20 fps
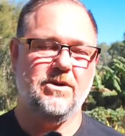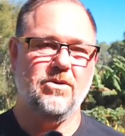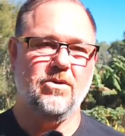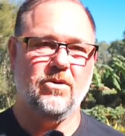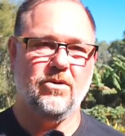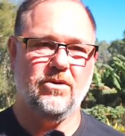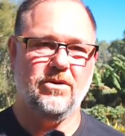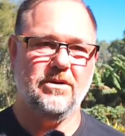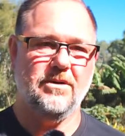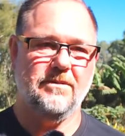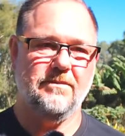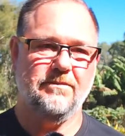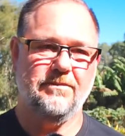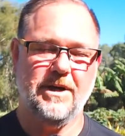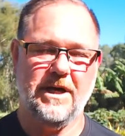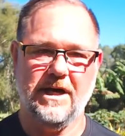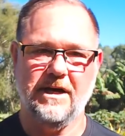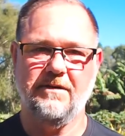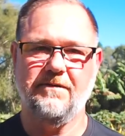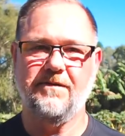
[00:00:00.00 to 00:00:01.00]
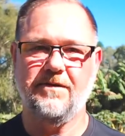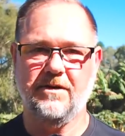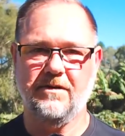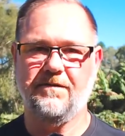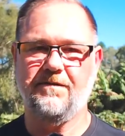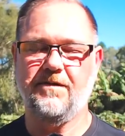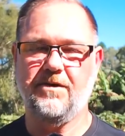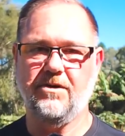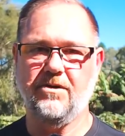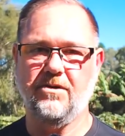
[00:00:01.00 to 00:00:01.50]
so the fish we
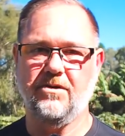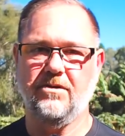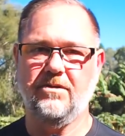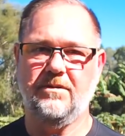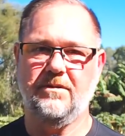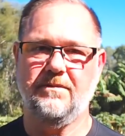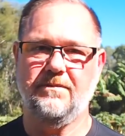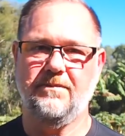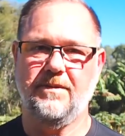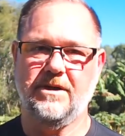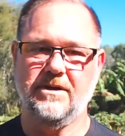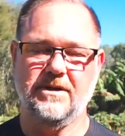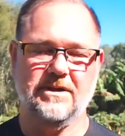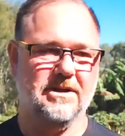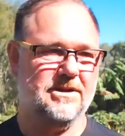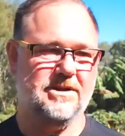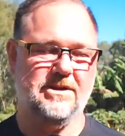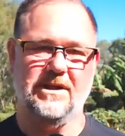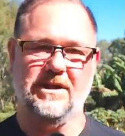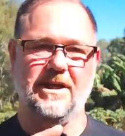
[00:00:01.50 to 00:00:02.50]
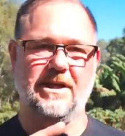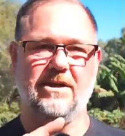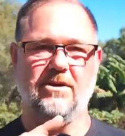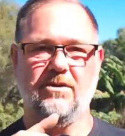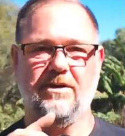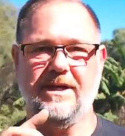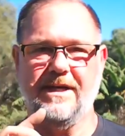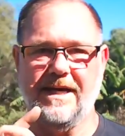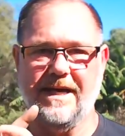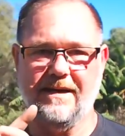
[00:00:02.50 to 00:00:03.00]
caught paid for the fuel,
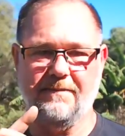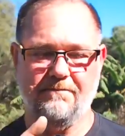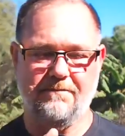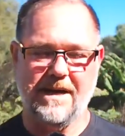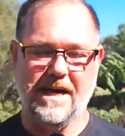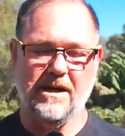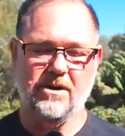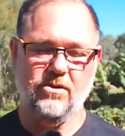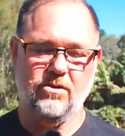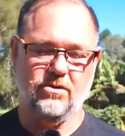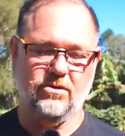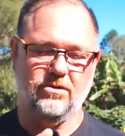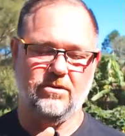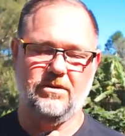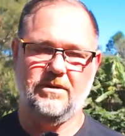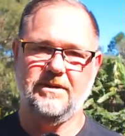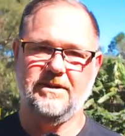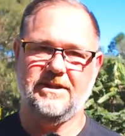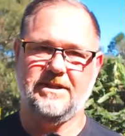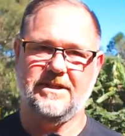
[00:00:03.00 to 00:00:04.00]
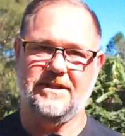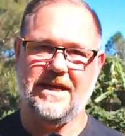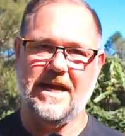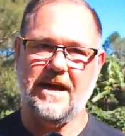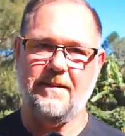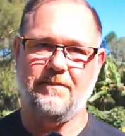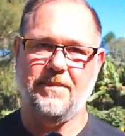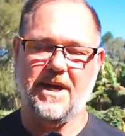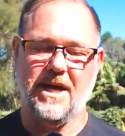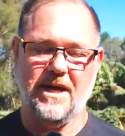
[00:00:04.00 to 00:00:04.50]
because, you know, you're looking at
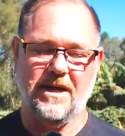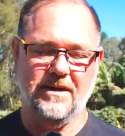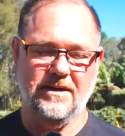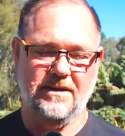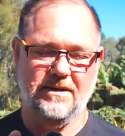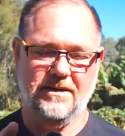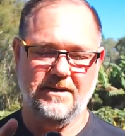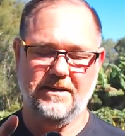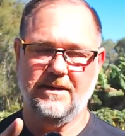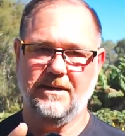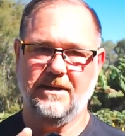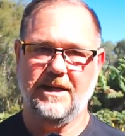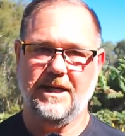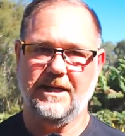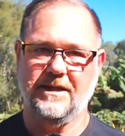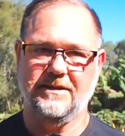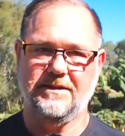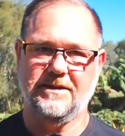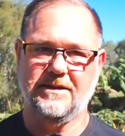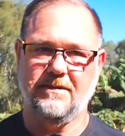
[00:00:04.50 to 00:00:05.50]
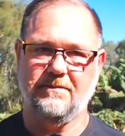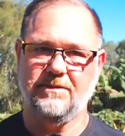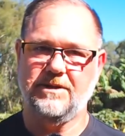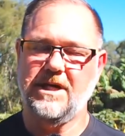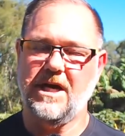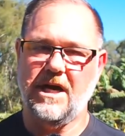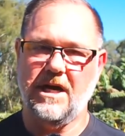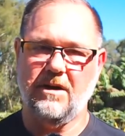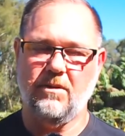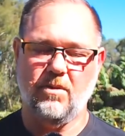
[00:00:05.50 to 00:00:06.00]
mackerel, snapper,
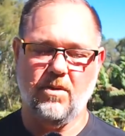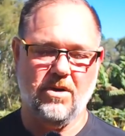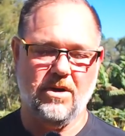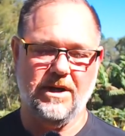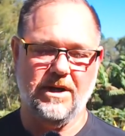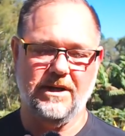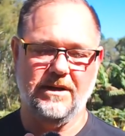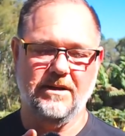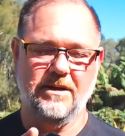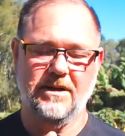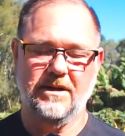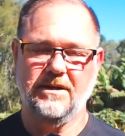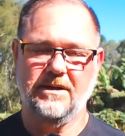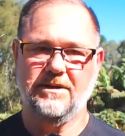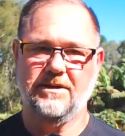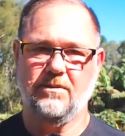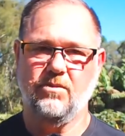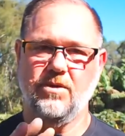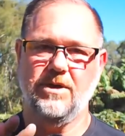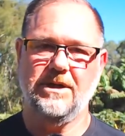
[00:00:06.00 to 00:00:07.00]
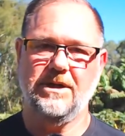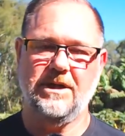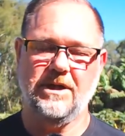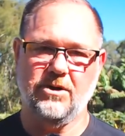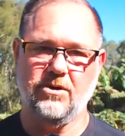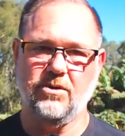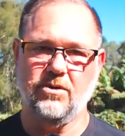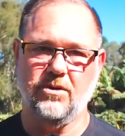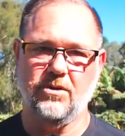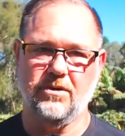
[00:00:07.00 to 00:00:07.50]
and some tarwine.
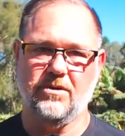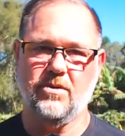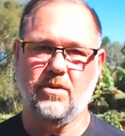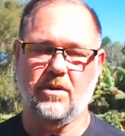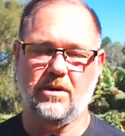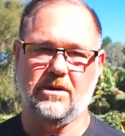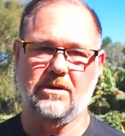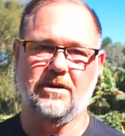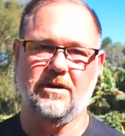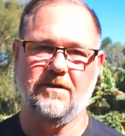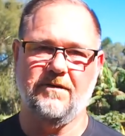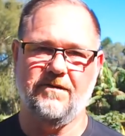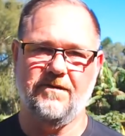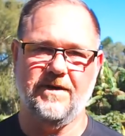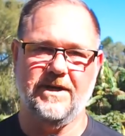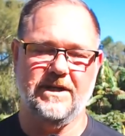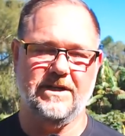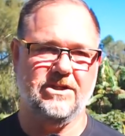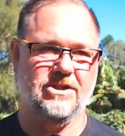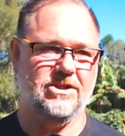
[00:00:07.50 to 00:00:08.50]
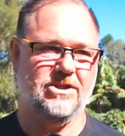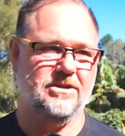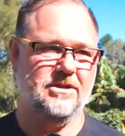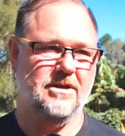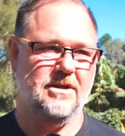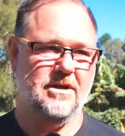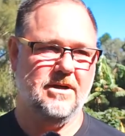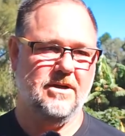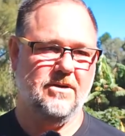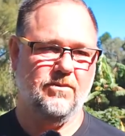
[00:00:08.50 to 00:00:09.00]
Some really good quality
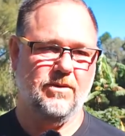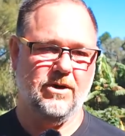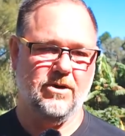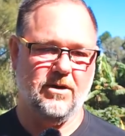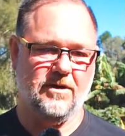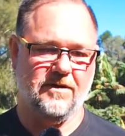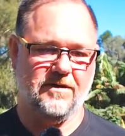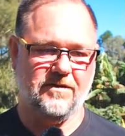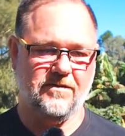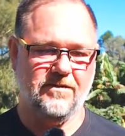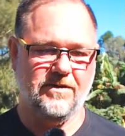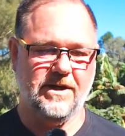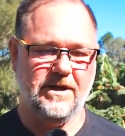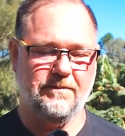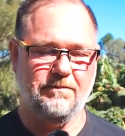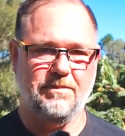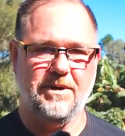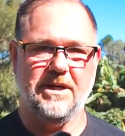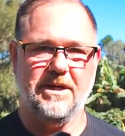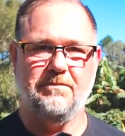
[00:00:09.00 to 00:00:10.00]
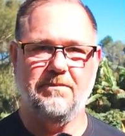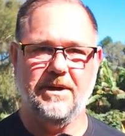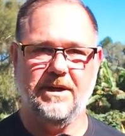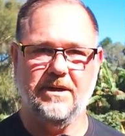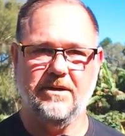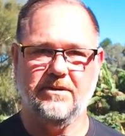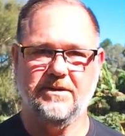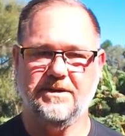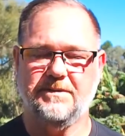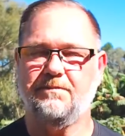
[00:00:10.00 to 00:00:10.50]
fish. We got 3
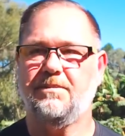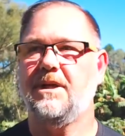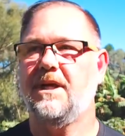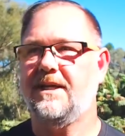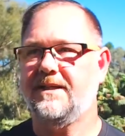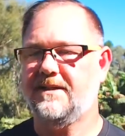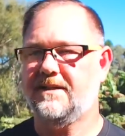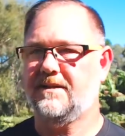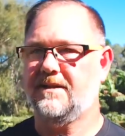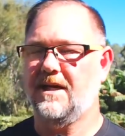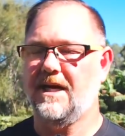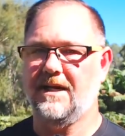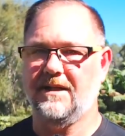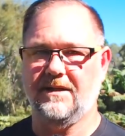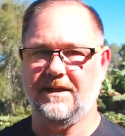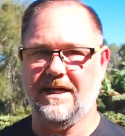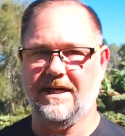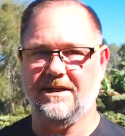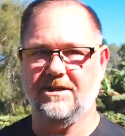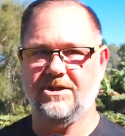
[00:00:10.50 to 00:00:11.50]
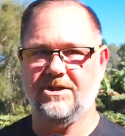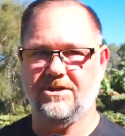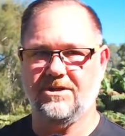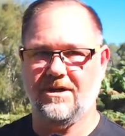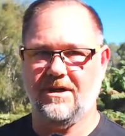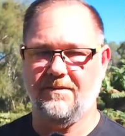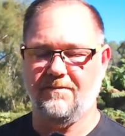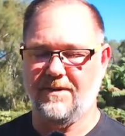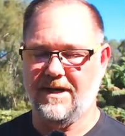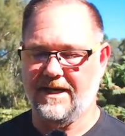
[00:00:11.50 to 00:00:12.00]
big meals plus a
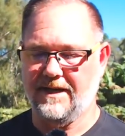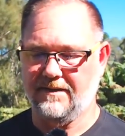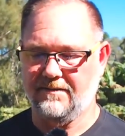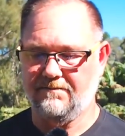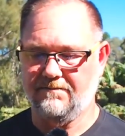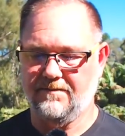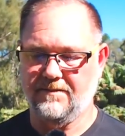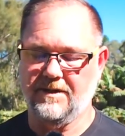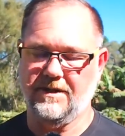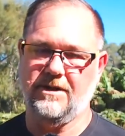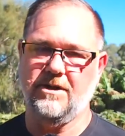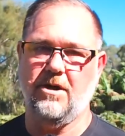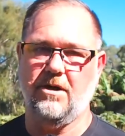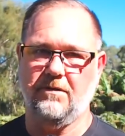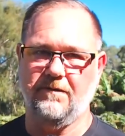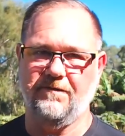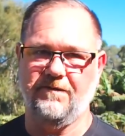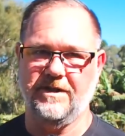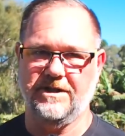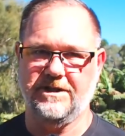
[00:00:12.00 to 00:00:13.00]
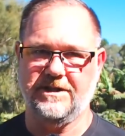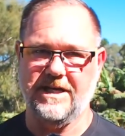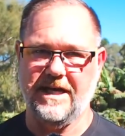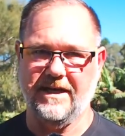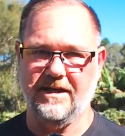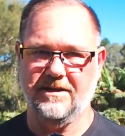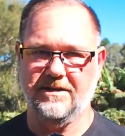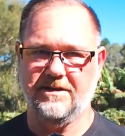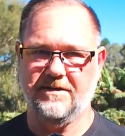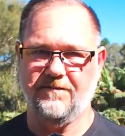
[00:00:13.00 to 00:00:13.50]
lunch. I made cold
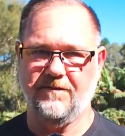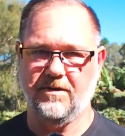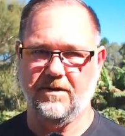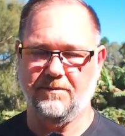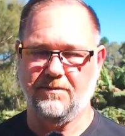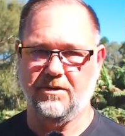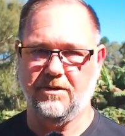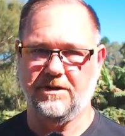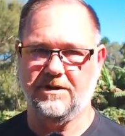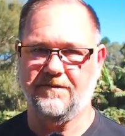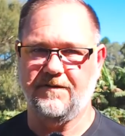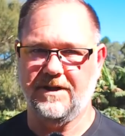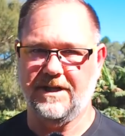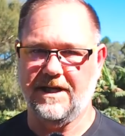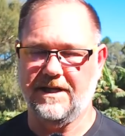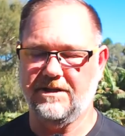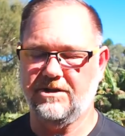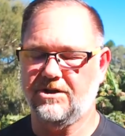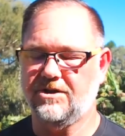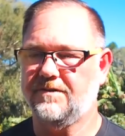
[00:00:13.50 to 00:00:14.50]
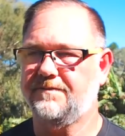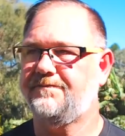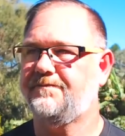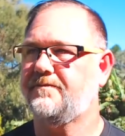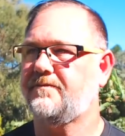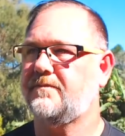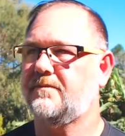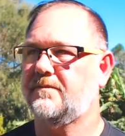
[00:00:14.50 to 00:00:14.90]
fish sangers for the boys for lunch.